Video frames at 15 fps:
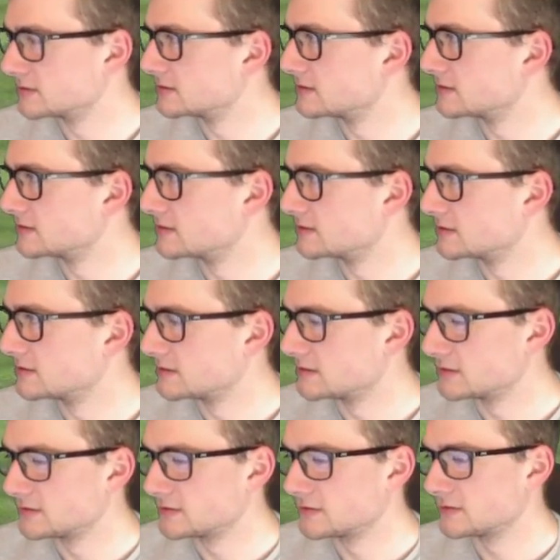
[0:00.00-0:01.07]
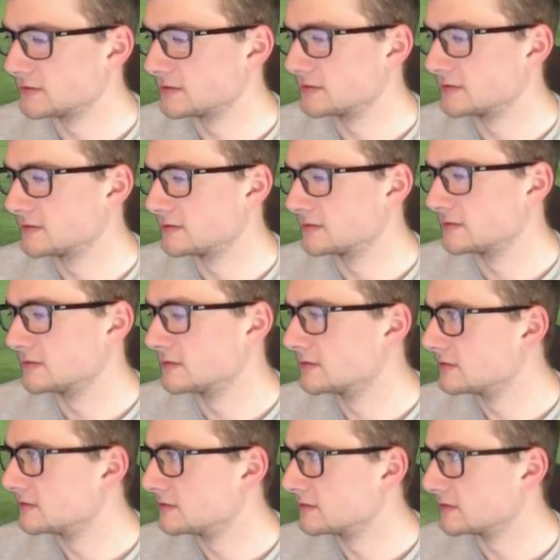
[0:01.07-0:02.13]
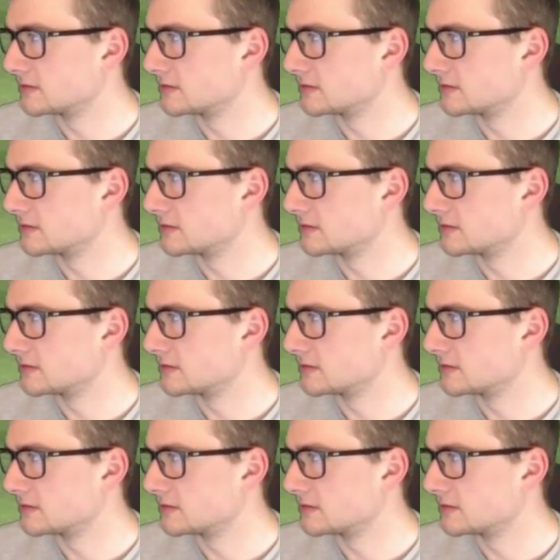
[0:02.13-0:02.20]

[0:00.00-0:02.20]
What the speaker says: [no speech]